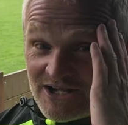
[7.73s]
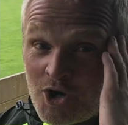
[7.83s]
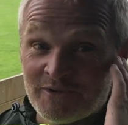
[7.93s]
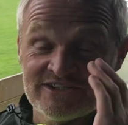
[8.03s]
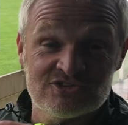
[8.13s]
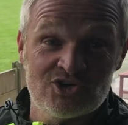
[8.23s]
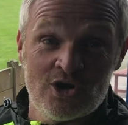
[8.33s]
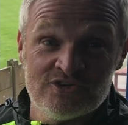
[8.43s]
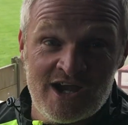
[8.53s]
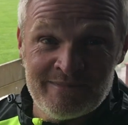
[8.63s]
I can't wait to get
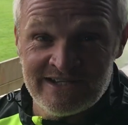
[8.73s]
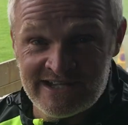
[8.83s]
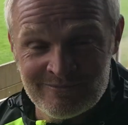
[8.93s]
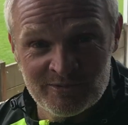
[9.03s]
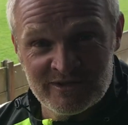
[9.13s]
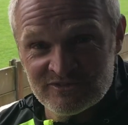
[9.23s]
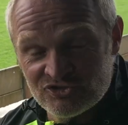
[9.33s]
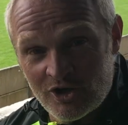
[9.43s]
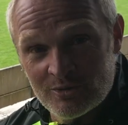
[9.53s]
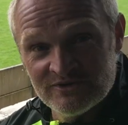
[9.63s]
started. Yeah, I mean it came as a bit of a
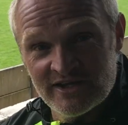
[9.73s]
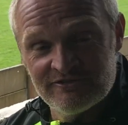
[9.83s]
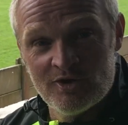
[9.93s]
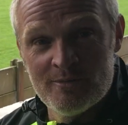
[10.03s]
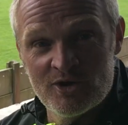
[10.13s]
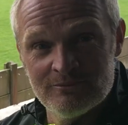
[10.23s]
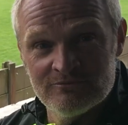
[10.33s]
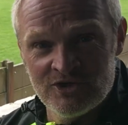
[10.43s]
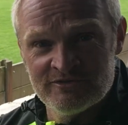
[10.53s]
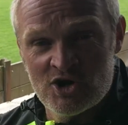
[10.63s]
shock when Dave phoned me up,
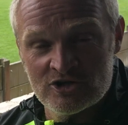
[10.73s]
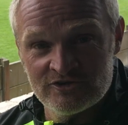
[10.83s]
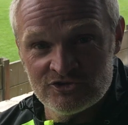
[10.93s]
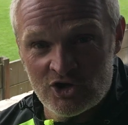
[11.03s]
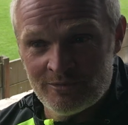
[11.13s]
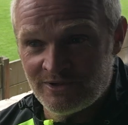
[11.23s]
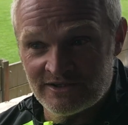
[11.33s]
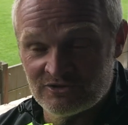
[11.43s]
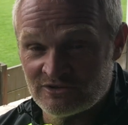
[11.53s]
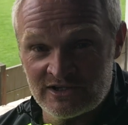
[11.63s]
you know, regarding the job, and
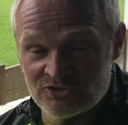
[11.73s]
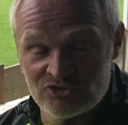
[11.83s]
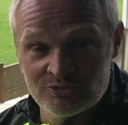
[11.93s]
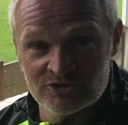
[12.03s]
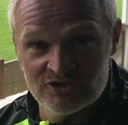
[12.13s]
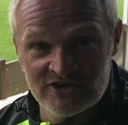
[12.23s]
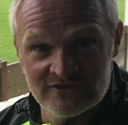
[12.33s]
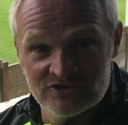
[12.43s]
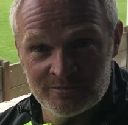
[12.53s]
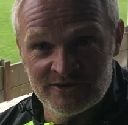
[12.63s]
I, I just jumped at the
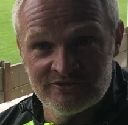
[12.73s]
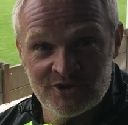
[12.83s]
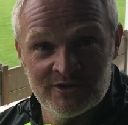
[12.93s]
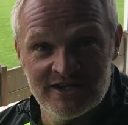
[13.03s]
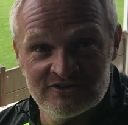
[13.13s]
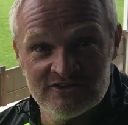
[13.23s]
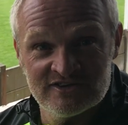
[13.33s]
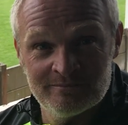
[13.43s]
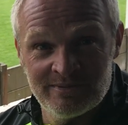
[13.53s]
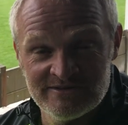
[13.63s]
chance. It's been a few years
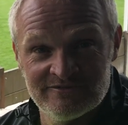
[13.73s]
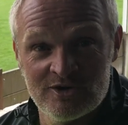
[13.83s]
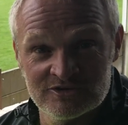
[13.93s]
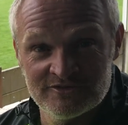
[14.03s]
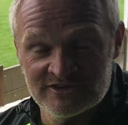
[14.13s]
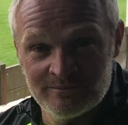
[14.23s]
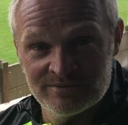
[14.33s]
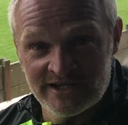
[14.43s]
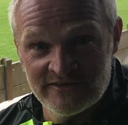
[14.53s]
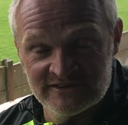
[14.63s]
since I've been involved, obviously
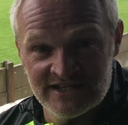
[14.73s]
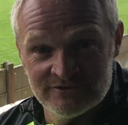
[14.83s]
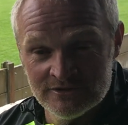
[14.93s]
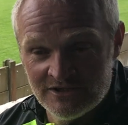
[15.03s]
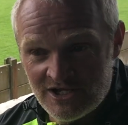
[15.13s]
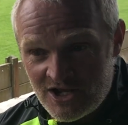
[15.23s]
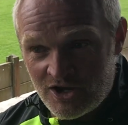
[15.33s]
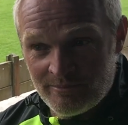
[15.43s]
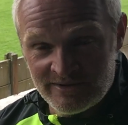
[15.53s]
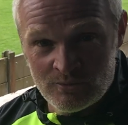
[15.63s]
playing at this level
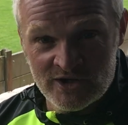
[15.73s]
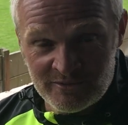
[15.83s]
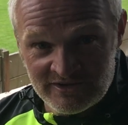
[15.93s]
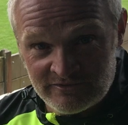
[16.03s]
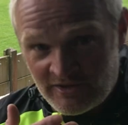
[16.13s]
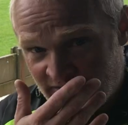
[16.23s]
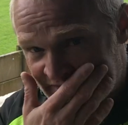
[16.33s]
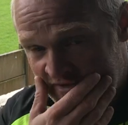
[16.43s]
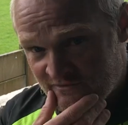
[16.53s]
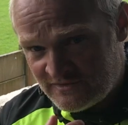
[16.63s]
and been working with the,
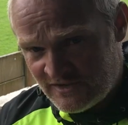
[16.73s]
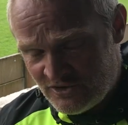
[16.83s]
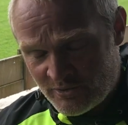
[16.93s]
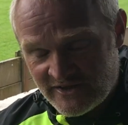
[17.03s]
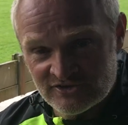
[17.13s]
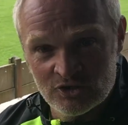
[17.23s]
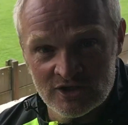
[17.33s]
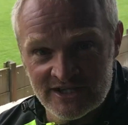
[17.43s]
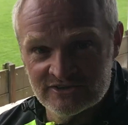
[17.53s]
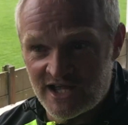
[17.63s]
the, the, you know with these sort
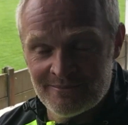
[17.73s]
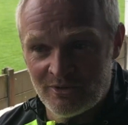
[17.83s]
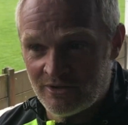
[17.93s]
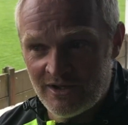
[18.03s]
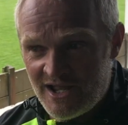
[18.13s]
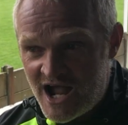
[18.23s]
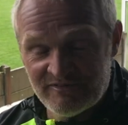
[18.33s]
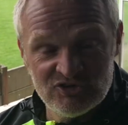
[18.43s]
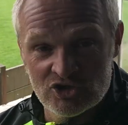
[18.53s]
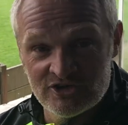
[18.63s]
of lads like. But I've
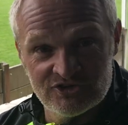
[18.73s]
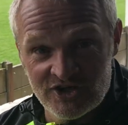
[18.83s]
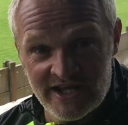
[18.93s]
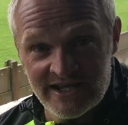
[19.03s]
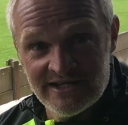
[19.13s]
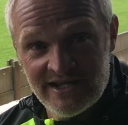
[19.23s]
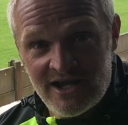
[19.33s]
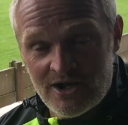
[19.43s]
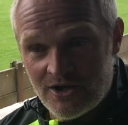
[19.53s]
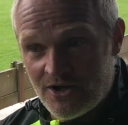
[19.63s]
enjoyed it today.
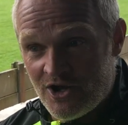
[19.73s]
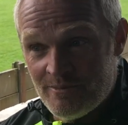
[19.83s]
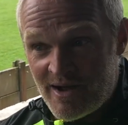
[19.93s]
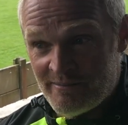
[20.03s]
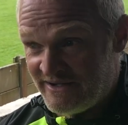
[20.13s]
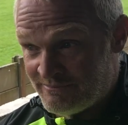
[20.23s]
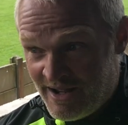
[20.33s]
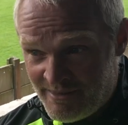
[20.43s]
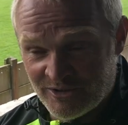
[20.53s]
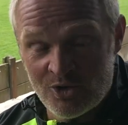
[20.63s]
Um, I mean, I'm
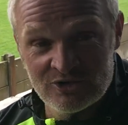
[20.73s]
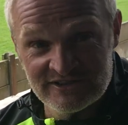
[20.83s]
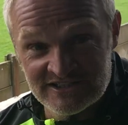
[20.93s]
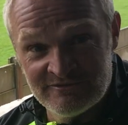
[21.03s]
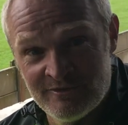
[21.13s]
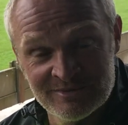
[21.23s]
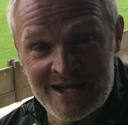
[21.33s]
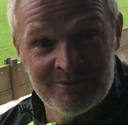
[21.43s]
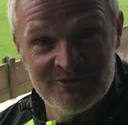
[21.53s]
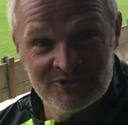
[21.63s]
a, I'm a local lad, I'm from
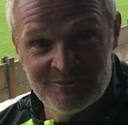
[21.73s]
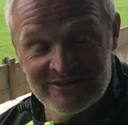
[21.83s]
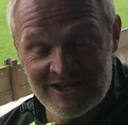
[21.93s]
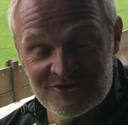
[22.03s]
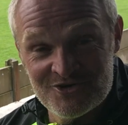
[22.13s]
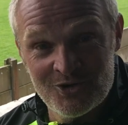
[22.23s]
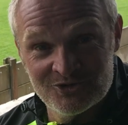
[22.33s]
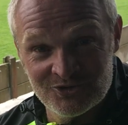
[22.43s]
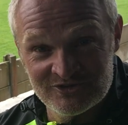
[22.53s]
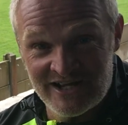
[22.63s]
Blackburn, so many down the
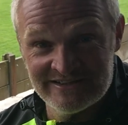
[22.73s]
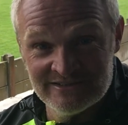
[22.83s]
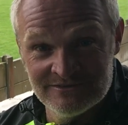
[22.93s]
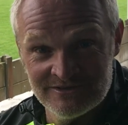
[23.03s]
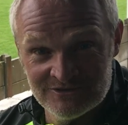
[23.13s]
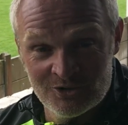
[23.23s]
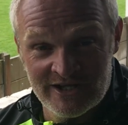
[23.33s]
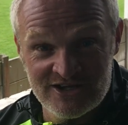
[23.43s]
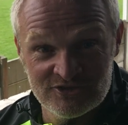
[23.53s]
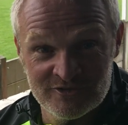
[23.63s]
road, so it's an ideal
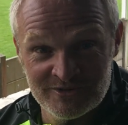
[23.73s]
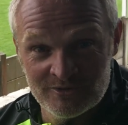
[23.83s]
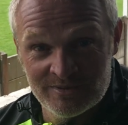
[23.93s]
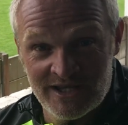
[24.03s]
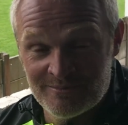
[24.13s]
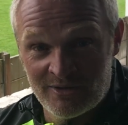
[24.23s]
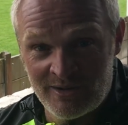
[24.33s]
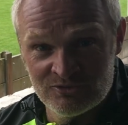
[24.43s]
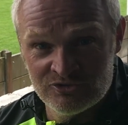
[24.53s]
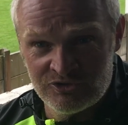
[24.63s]
location for me to play. But
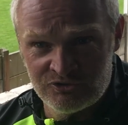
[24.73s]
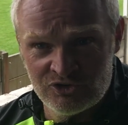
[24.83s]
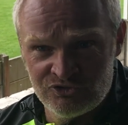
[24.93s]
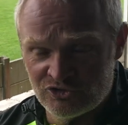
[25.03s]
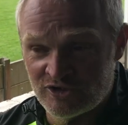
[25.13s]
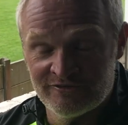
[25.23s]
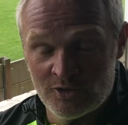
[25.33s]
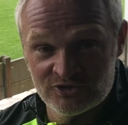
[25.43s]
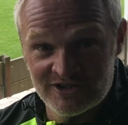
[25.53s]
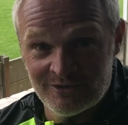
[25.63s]
I'm just just looking
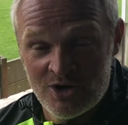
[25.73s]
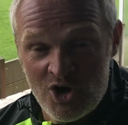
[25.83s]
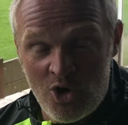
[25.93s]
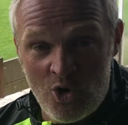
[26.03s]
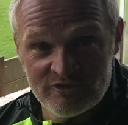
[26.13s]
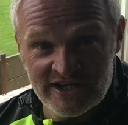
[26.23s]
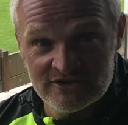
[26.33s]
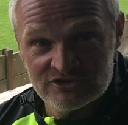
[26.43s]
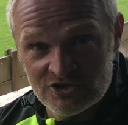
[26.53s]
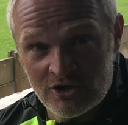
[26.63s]
forward to now, hopefully
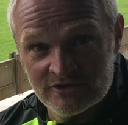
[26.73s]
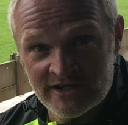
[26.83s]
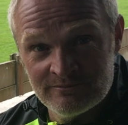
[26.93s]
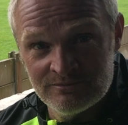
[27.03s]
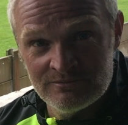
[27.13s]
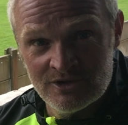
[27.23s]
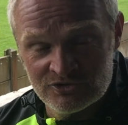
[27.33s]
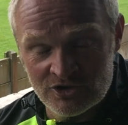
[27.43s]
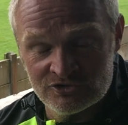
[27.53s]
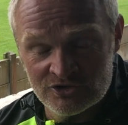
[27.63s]
getting a start there
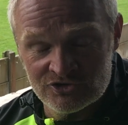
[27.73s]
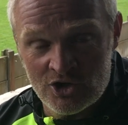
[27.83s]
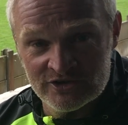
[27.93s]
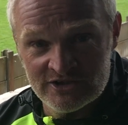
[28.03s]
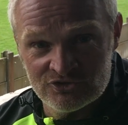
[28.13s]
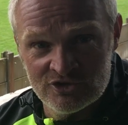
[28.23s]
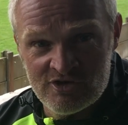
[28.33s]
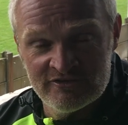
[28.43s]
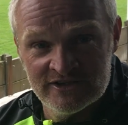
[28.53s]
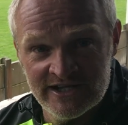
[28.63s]
a start date sooner
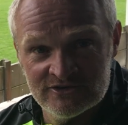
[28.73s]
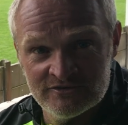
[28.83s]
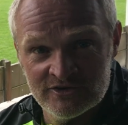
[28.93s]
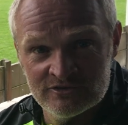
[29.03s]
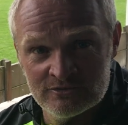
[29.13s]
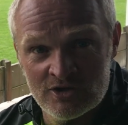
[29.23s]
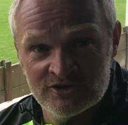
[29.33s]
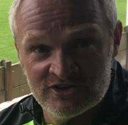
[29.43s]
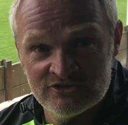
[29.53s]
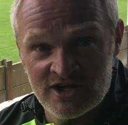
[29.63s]
rather than later for this sort
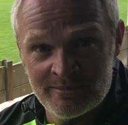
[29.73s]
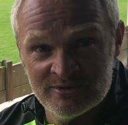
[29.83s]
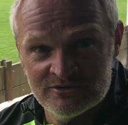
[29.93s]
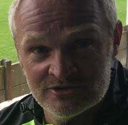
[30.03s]
of thing to happen.